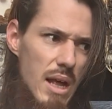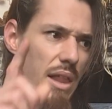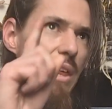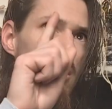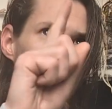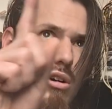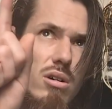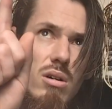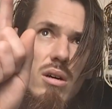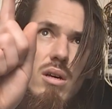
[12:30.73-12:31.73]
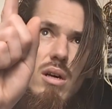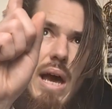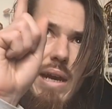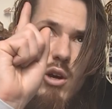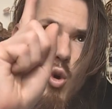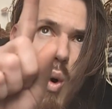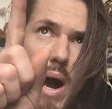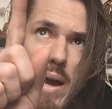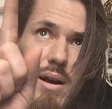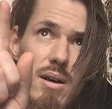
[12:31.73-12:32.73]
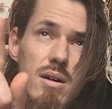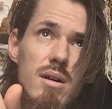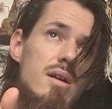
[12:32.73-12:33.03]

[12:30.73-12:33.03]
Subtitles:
then look and inquire